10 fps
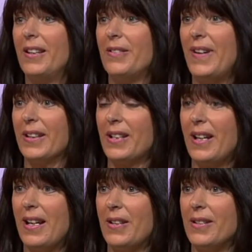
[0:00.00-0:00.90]
In fact, I
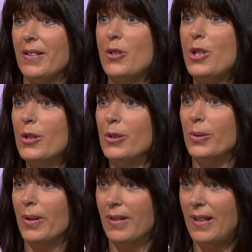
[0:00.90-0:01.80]
had uh,
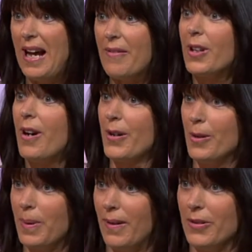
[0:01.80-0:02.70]
two
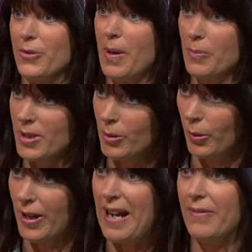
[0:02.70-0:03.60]
avocado plants. One was
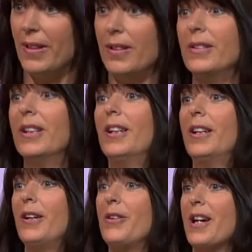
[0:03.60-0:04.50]
called Avo,
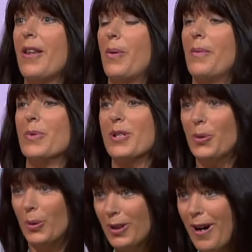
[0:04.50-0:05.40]
and the other one was
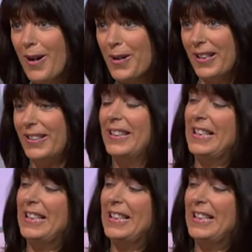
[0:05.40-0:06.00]
called Cardo.